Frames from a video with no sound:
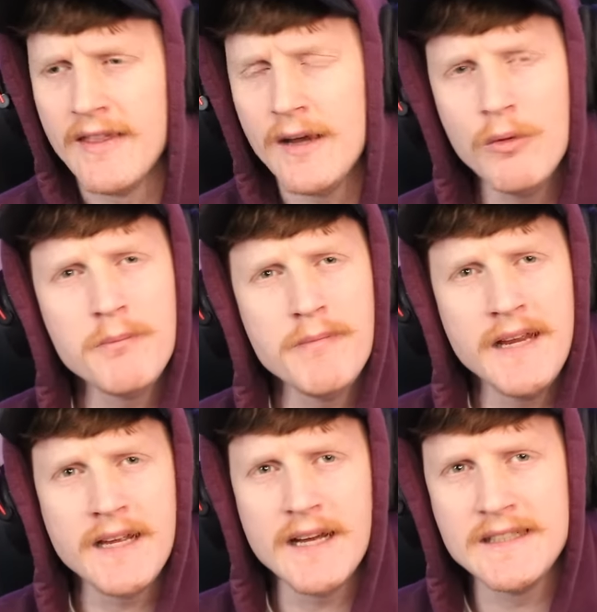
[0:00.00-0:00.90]
And they would
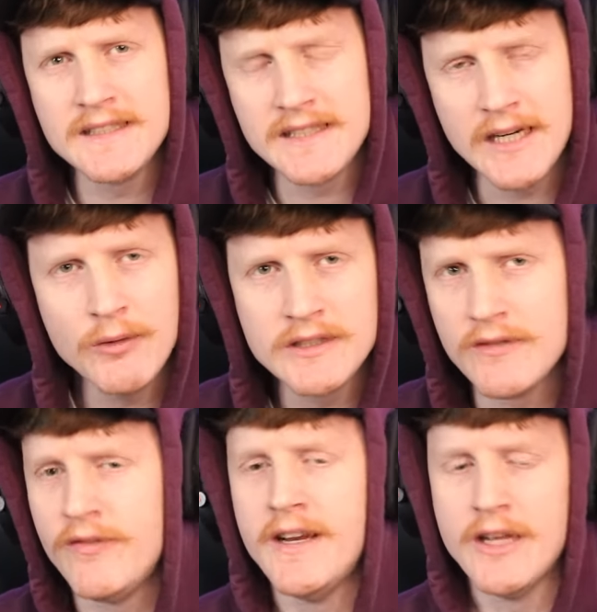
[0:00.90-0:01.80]
make a series
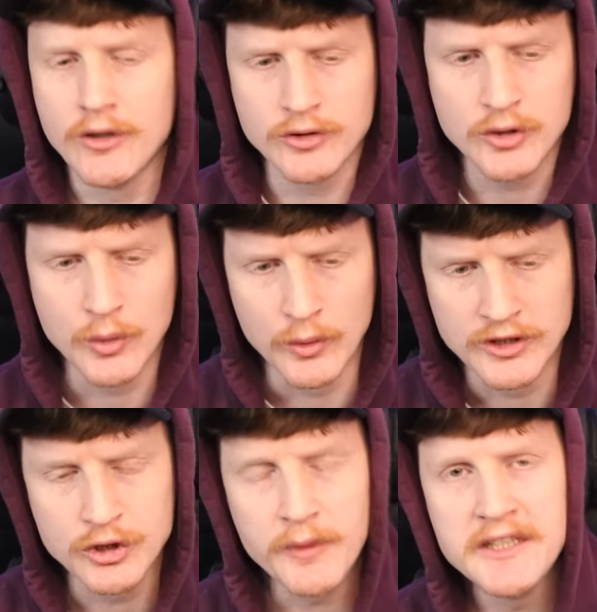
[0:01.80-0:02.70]
of videos called
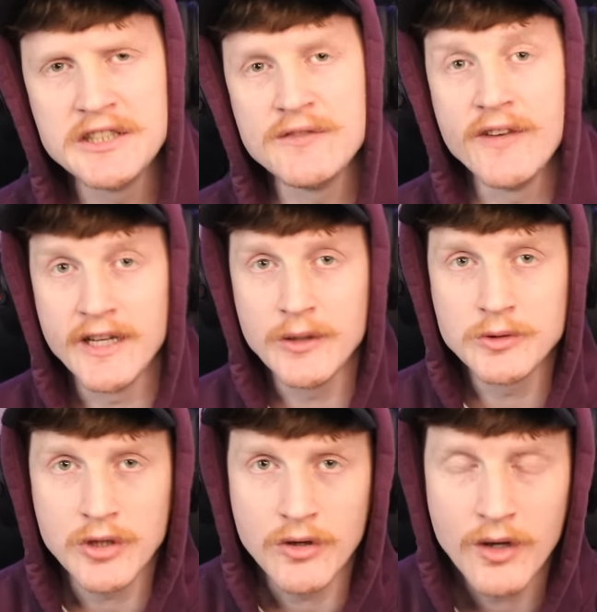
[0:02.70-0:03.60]
Strangest
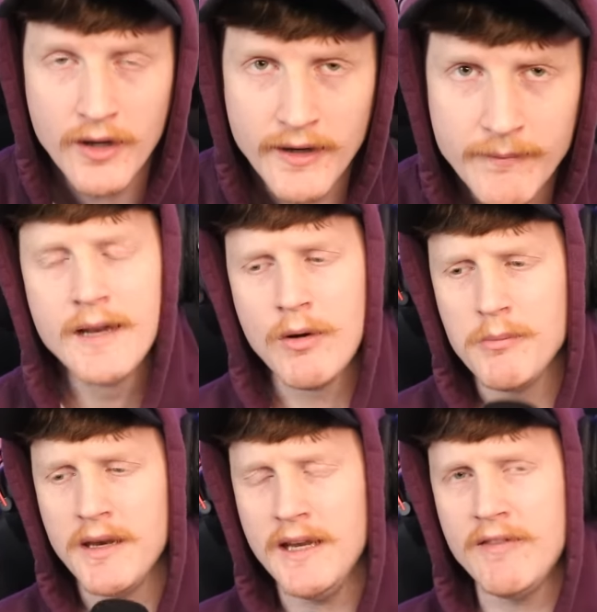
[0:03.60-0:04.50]
Videos Online. Now I
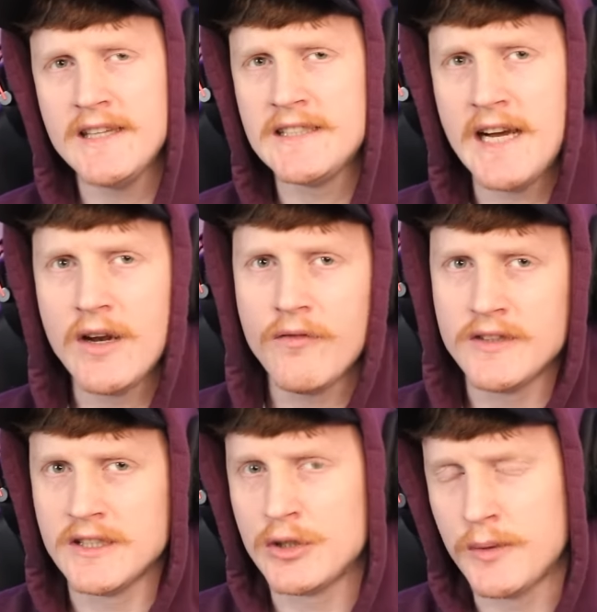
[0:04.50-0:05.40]
believe they started off
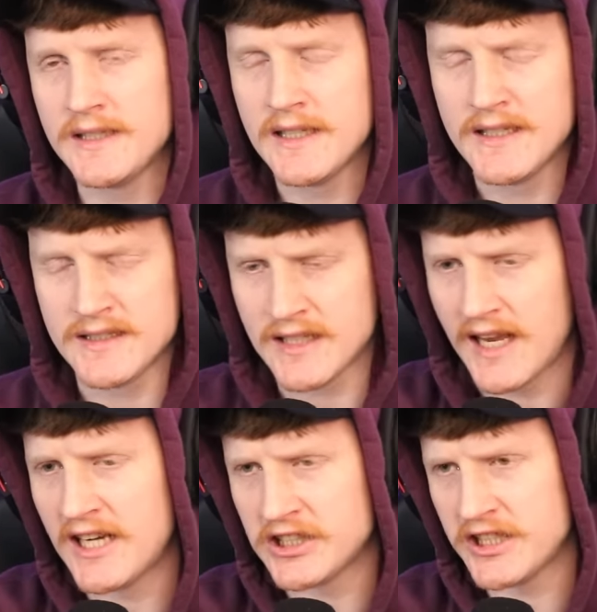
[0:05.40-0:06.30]
as a
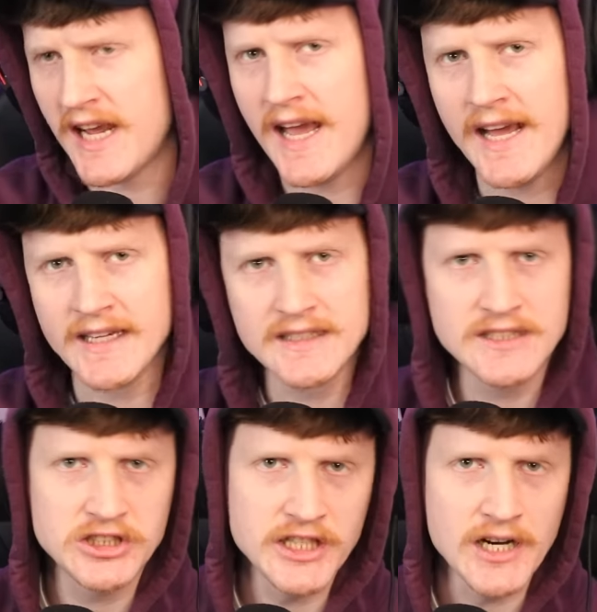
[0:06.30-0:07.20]
Twitter/X
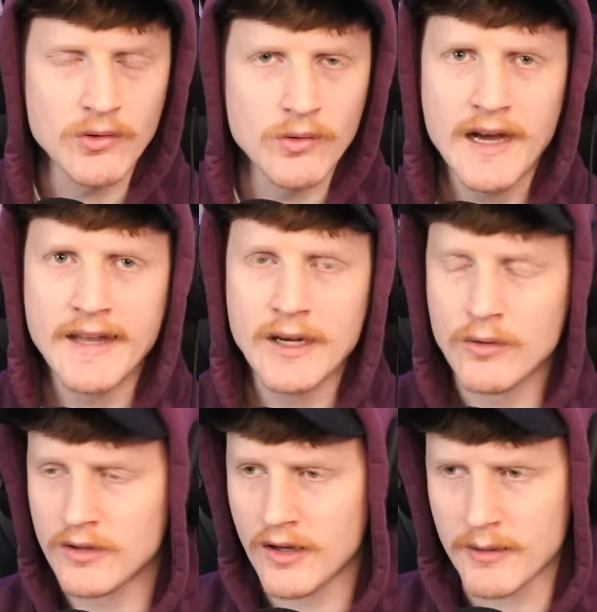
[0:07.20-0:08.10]
channel and they
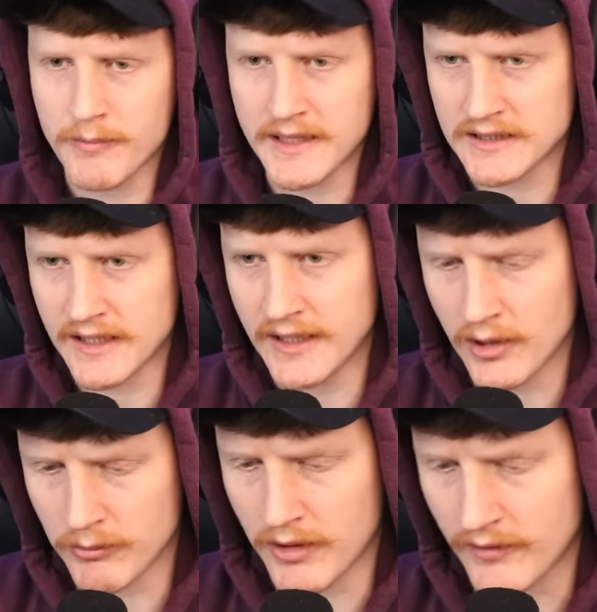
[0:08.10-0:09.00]
would like basically
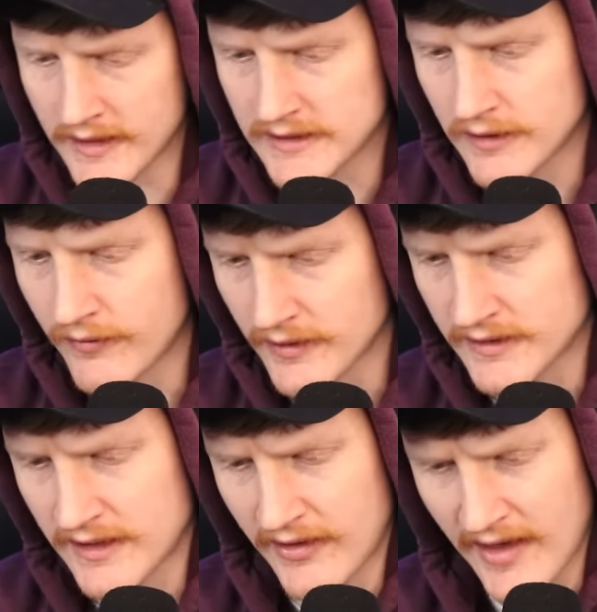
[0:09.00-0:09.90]
upload their stuff
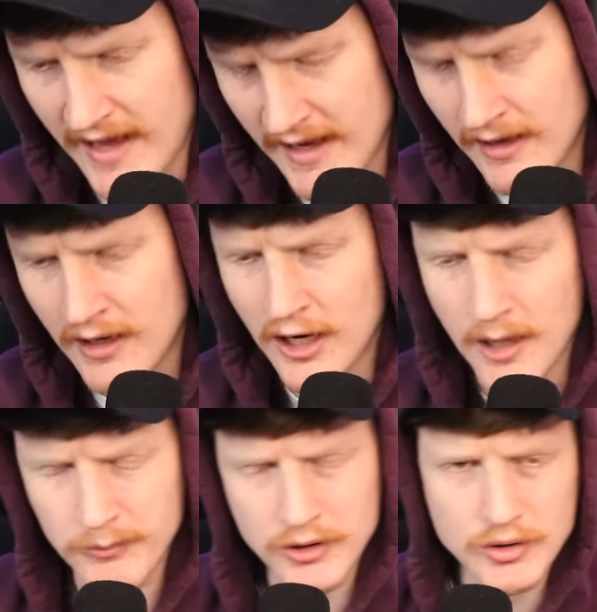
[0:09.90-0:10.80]
onto there.
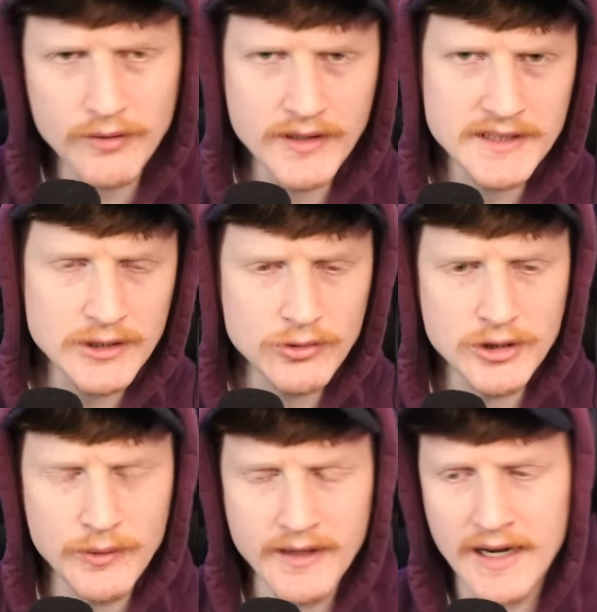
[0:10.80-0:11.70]
I'm not sure if they're still
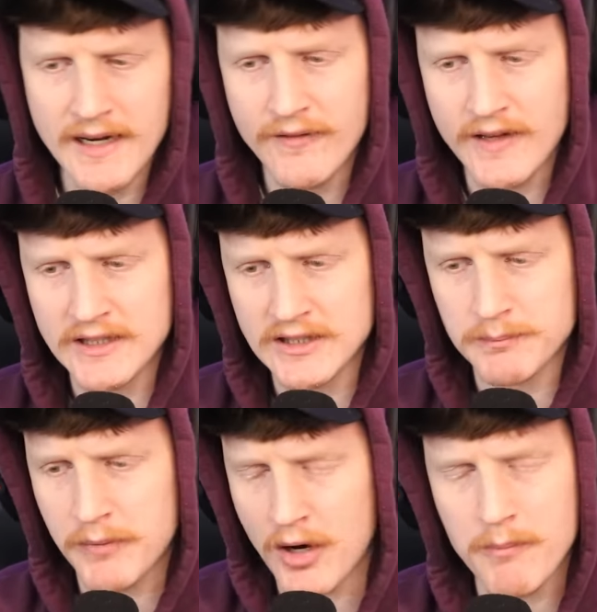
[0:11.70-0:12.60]
doing that and if they're
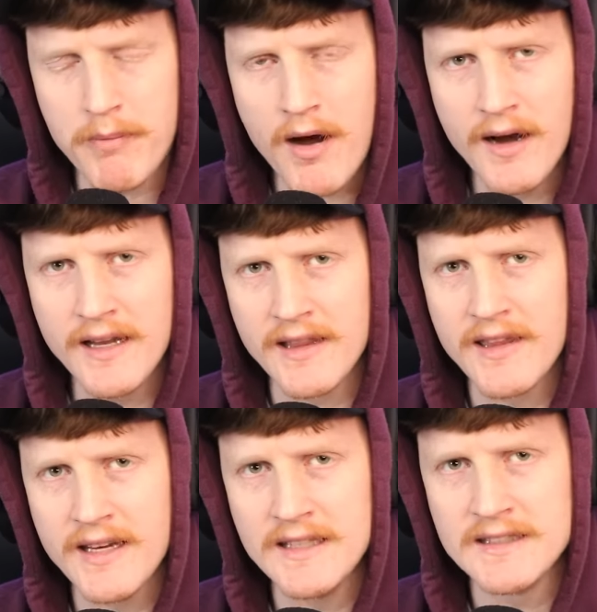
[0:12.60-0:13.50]
just compiling
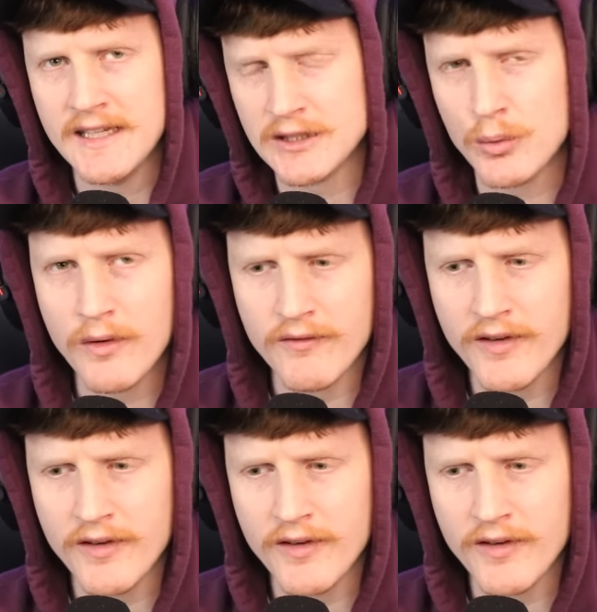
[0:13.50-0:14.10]
these into one